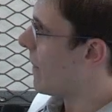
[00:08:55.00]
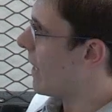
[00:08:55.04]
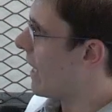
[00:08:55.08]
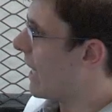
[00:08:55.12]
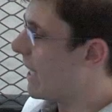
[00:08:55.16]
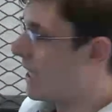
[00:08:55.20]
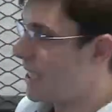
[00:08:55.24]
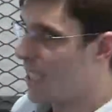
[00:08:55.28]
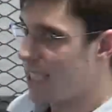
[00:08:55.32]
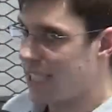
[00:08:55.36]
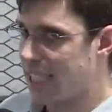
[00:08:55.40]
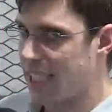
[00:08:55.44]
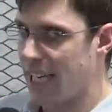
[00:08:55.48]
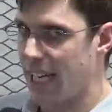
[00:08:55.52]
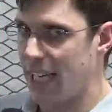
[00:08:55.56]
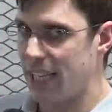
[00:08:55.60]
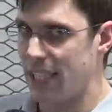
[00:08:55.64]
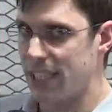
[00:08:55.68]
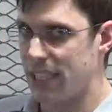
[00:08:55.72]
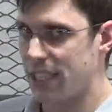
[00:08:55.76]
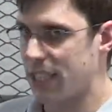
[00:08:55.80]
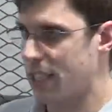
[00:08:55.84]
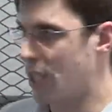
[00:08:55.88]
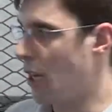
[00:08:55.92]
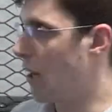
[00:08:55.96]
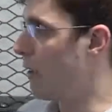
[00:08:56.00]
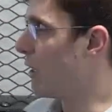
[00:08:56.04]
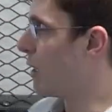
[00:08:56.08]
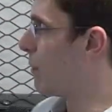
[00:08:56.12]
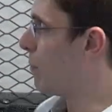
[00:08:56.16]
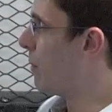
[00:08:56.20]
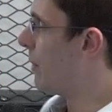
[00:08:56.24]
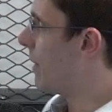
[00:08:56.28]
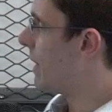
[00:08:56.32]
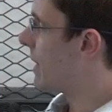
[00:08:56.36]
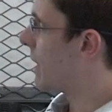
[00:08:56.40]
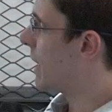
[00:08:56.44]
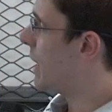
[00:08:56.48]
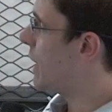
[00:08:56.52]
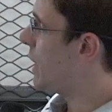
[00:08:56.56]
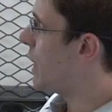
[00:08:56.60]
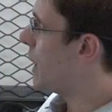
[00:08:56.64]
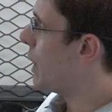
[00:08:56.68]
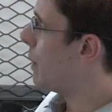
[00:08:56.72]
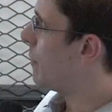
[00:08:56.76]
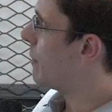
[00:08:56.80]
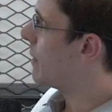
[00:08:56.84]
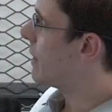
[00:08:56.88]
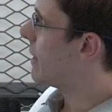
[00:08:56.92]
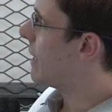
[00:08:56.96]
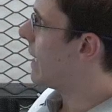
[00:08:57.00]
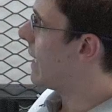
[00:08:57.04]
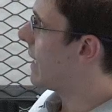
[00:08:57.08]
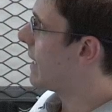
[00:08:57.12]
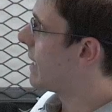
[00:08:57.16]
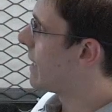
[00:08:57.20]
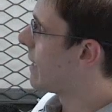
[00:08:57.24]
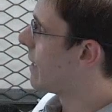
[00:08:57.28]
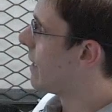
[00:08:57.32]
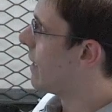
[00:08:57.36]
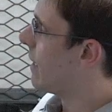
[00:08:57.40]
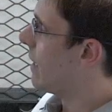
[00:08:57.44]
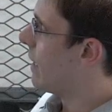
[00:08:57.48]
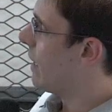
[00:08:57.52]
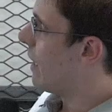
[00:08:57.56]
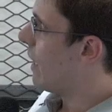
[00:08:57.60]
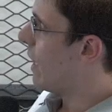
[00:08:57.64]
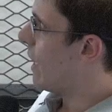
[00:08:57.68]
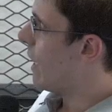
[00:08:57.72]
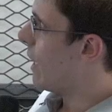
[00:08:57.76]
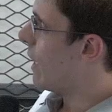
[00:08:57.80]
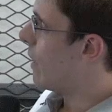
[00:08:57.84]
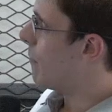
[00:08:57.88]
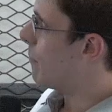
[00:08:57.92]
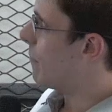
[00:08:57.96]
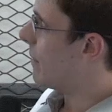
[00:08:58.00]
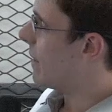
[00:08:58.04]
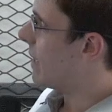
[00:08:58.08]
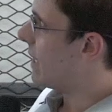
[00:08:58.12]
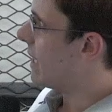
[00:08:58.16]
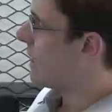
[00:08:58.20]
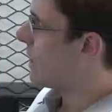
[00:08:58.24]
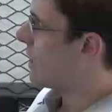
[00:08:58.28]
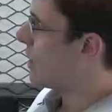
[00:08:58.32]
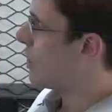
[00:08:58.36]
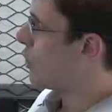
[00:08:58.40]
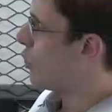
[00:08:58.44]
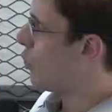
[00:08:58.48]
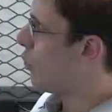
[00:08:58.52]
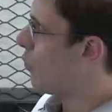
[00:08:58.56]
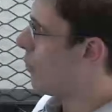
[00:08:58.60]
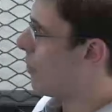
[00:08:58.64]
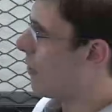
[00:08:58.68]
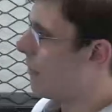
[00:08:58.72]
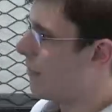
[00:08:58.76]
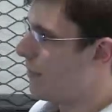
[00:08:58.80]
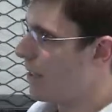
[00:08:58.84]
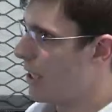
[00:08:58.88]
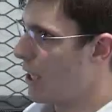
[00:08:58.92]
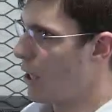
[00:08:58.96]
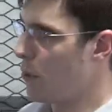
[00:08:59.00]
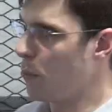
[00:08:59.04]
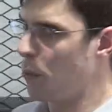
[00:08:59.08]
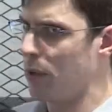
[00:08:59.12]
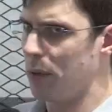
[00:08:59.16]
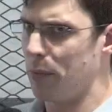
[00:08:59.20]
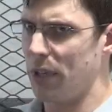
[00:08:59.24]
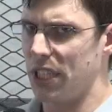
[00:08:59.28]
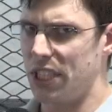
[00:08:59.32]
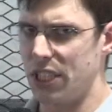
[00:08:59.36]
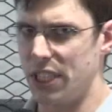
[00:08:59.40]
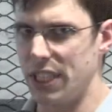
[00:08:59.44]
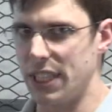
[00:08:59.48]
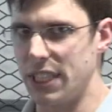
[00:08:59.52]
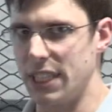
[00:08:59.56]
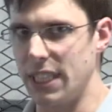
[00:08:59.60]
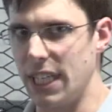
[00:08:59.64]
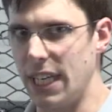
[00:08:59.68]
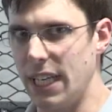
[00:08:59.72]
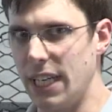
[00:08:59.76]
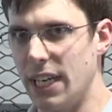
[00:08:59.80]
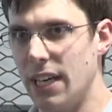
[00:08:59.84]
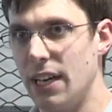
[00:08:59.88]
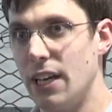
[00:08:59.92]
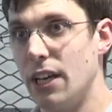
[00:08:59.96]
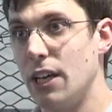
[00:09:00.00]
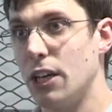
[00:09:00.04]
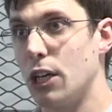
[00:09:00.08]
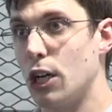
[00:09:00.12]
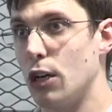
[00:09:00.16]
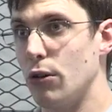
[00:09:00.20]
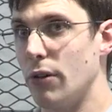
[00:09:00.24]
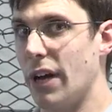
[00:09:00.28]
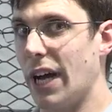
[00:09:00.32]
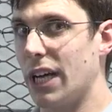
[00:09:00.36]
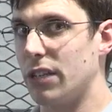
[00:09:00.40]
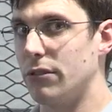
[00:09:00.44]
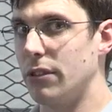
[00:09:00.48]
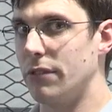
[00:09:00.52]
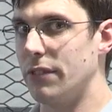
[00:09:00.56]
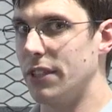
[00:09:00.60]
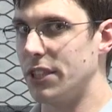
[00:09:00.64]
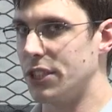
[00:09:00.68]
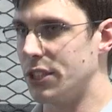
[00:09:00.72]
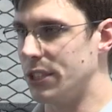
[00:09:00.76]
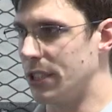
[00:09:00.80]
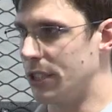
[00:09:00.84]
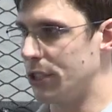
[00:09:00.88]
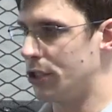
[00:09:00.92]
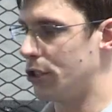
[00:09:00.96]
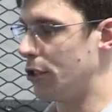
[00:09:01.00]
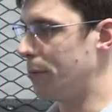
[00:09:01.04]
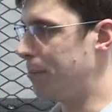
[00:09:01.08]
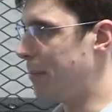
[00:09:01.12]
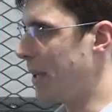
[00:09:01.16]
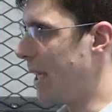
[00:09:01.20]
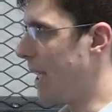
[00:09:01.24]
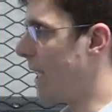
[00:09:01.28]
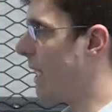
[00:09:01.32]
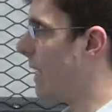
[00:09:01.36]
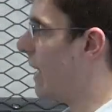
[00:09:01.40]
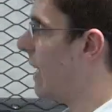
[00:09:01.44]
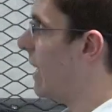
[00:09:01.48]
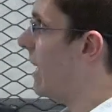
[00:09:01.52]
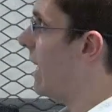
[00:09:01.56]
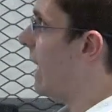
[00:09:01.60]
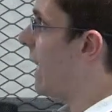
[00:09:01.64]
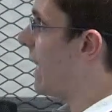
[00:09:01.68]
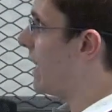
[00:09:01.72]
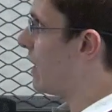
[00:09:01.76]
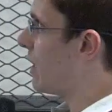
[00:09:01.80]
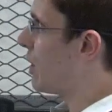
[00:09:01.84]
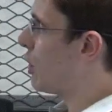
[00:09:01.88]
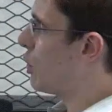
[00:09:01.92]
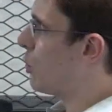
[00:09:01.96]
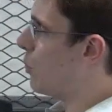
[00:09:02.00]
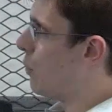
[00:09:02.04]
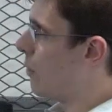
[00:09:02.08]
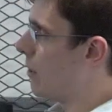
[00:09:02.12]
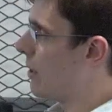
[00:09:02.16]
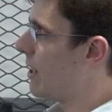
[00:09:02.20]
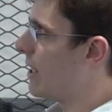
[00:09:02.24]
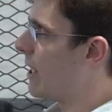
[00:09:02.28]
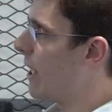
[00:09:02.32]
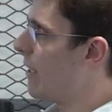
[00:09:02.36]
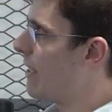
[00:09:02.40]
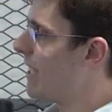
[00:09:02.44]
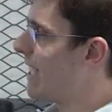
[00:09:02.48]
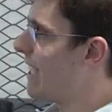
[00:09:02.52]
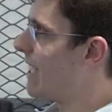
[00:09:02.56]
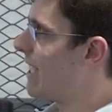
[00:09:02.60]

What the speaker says: In this case, CodeDeploy is going to use this store of, which is the correct revision that should be installed to those